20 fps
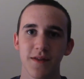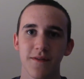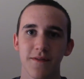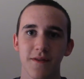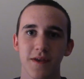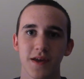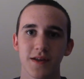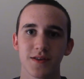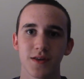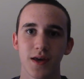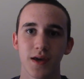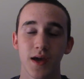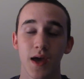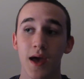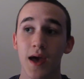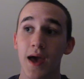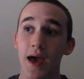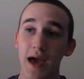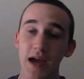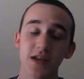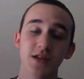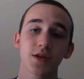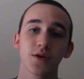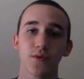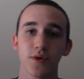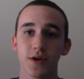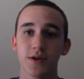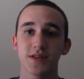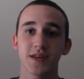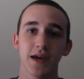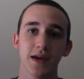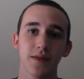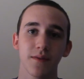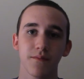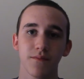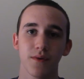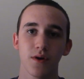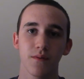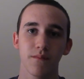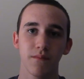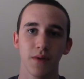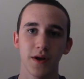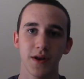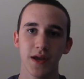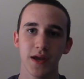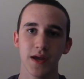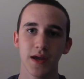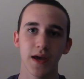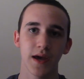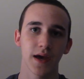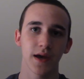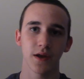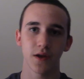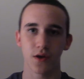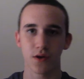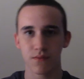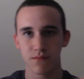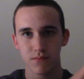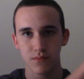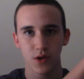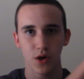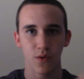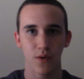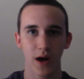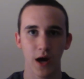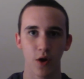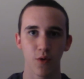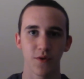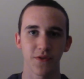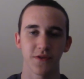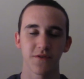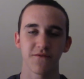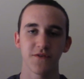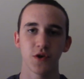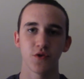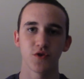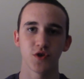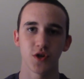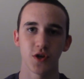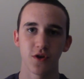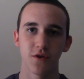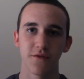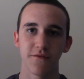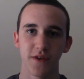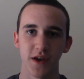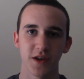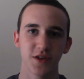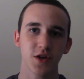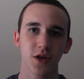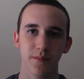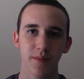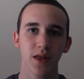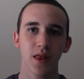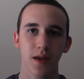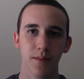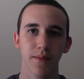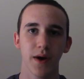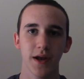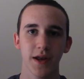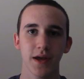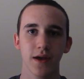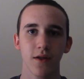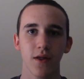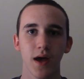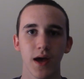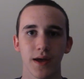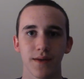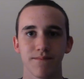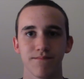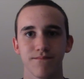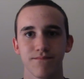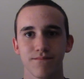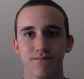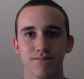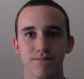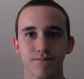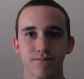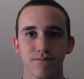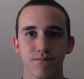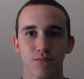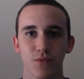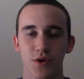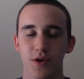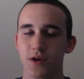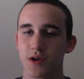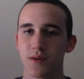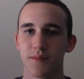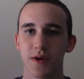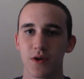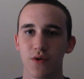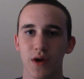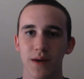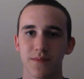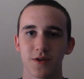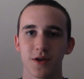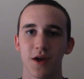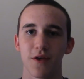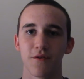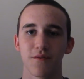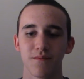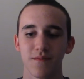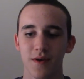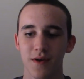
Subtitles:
And the kid's like, actually, we're going to take the money and go out with the fugitive, and it's going to be like Bonnie and Clyde. We're going to commit crimes together.